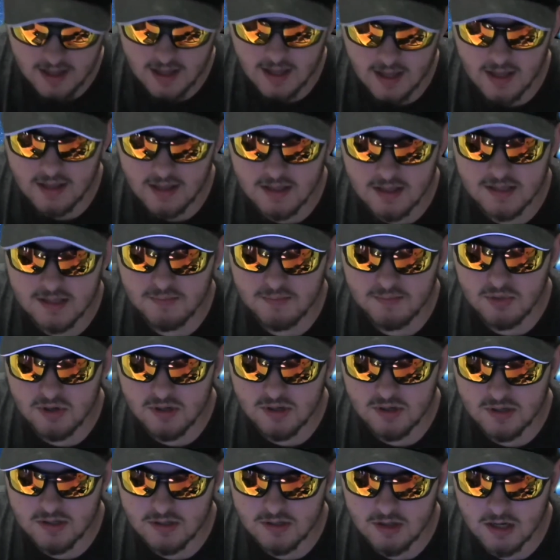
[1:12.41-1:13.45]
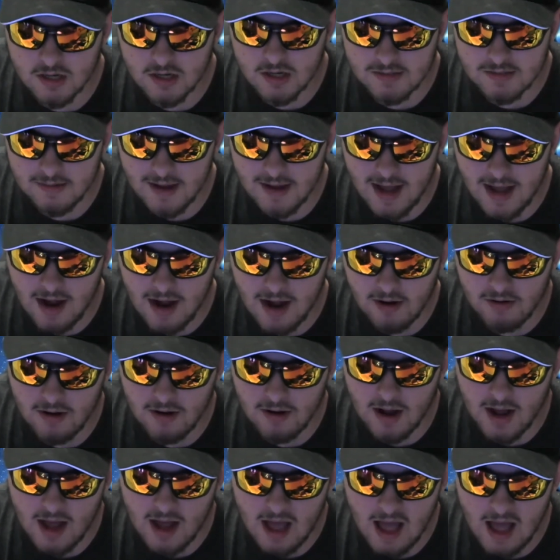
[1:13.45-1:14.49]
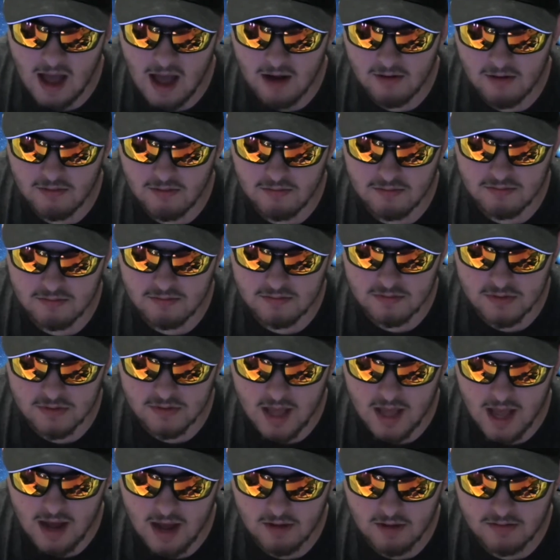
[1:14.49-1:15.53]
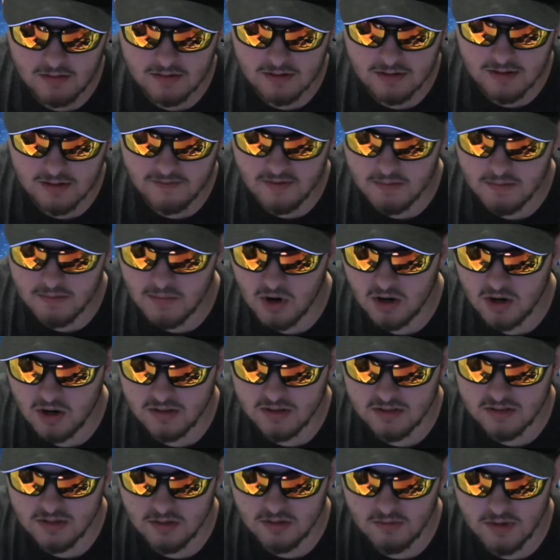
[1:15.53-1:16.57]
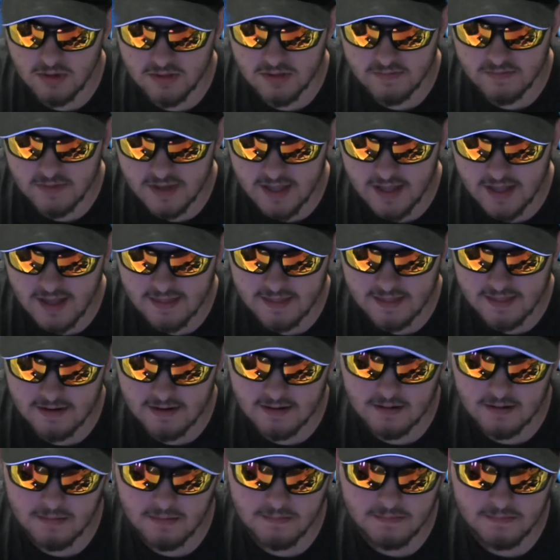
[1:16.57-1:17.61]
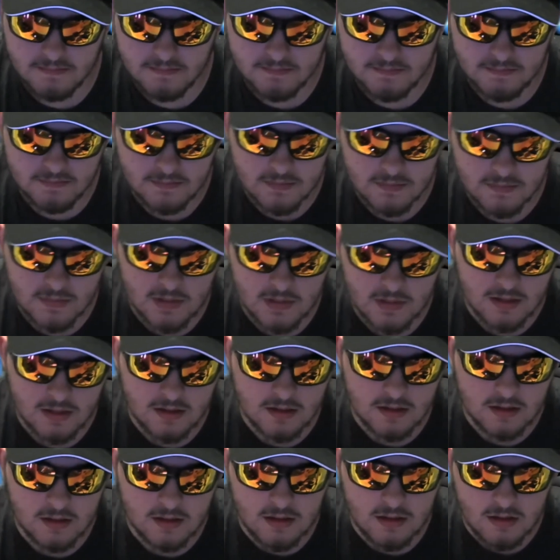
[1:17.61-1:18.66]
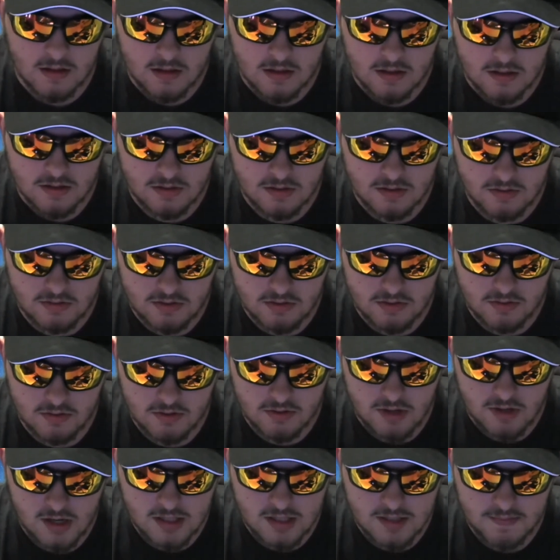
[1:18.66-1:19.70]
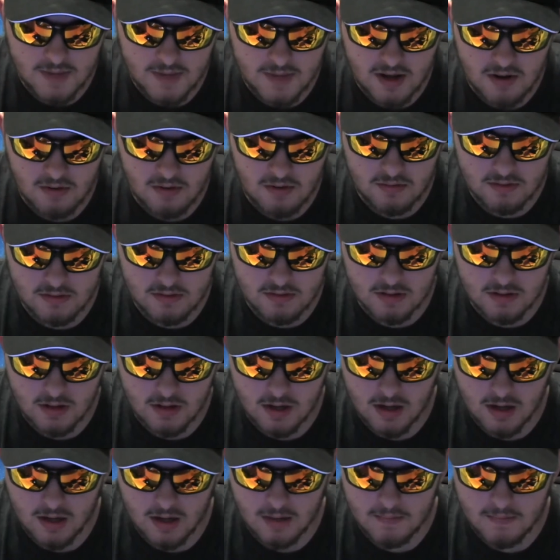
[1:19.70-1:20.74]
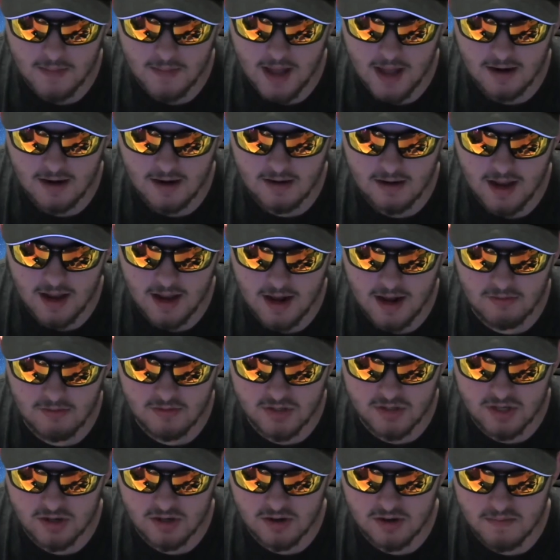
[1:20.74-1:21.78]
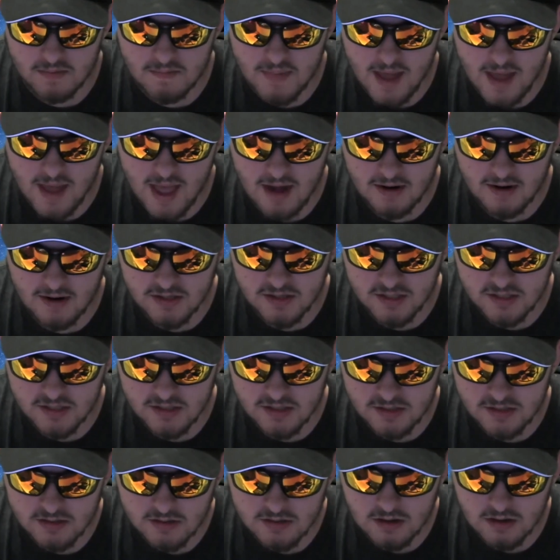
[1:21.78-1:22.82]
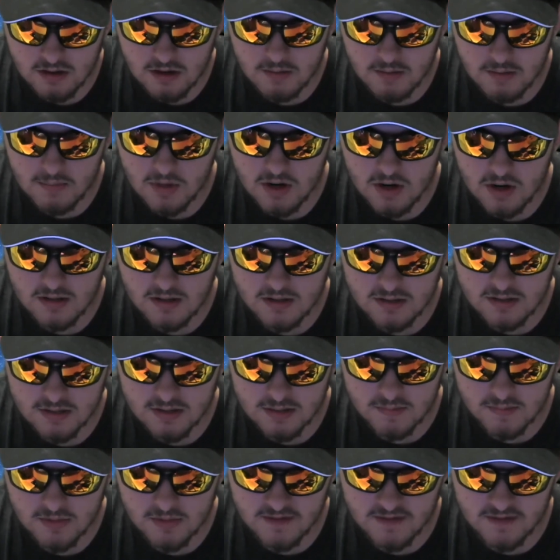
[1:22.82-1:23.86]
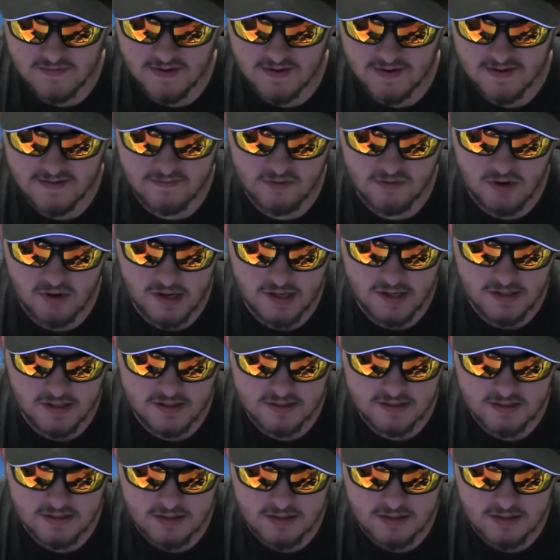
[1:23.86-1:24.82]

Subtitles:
and this book talks about how to live on Mars. So once we get there, so it talks about how to generate energy on Mars, the most effective ways,